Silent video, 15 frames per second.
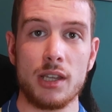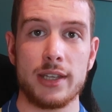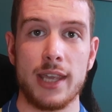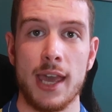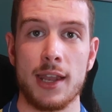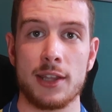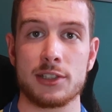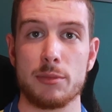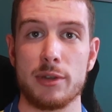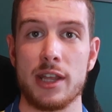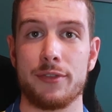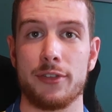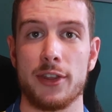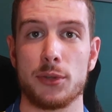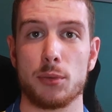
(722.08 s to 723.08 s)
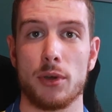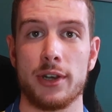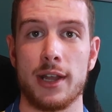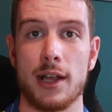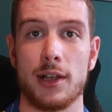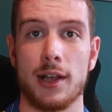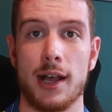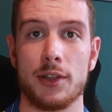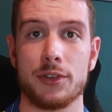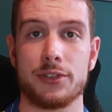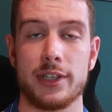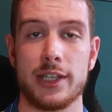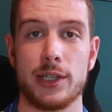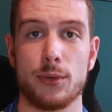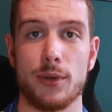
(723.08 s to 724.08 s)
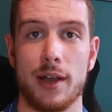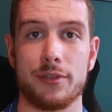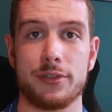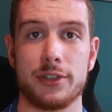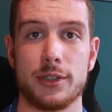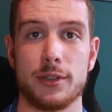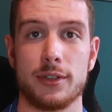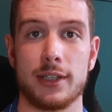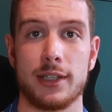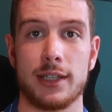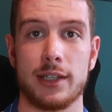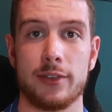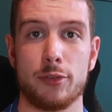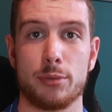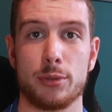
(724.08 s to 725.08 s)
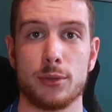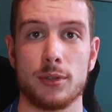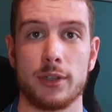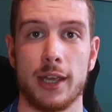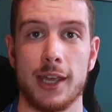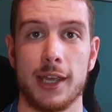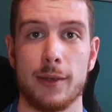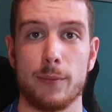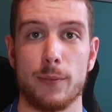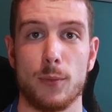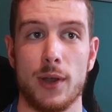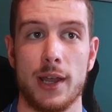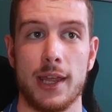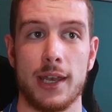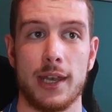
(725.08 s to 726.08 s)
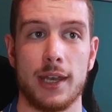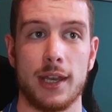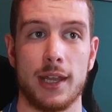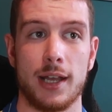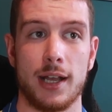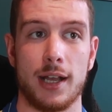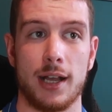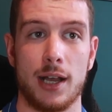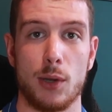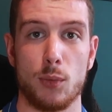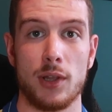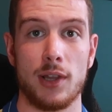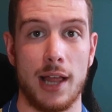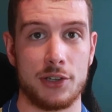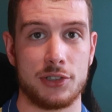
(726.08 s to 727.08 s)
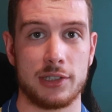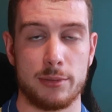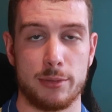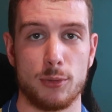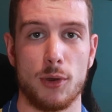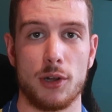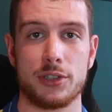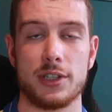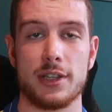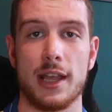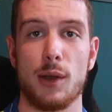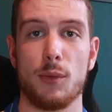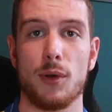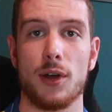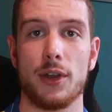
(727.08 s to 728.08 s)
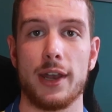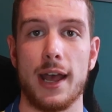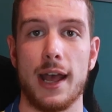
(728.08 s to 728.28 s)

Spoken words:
yeah, that's gonna be it for this one. I'll see you after the Liverpool game, when I will actually be watching that one,